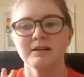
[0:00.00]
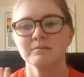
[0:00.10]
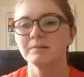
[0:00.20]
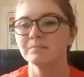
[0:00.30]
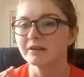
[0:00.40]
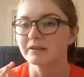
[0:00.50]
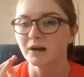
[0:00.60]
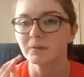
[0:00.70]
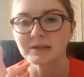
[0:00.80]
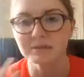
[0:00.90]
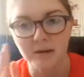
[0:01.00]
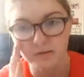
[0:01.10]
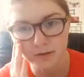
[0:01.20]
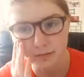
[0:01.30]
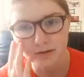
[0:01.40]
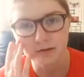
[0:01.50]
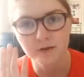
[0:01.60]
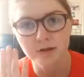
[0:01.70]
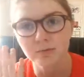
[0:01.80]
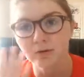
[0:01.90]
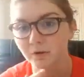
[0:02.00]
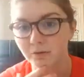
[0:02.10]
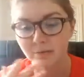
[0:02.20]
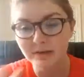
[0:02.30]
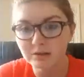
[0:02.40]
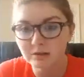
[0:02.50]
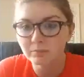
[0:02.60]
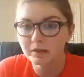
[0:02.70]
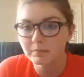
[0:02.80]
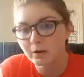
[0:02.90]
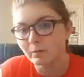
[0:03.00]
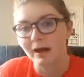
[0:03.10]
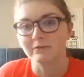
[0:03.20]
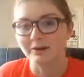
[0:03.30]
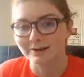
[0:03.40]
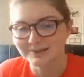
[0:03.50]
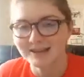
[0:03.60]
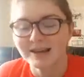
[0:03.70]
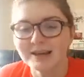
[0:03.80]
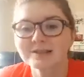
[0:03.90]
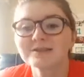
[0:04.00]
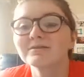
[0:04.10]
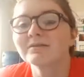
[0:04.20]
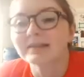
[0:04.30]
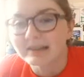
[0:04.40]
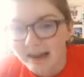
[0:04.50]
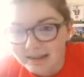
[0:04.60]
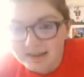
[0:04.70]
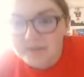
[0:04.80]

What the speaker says: people in the comments might have only read the first one or they're reading them with me or whatever else. So yes,